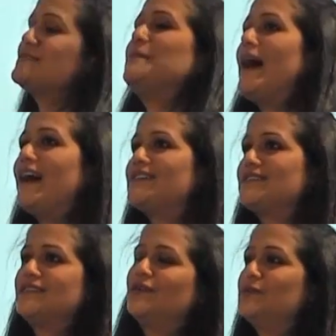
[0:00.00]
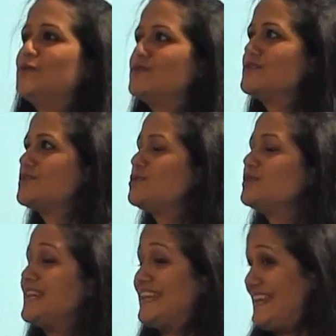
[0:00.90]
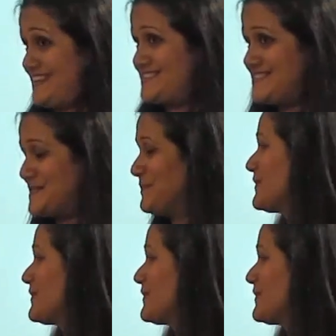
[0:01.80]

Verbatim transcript: us back uh, almost two decades.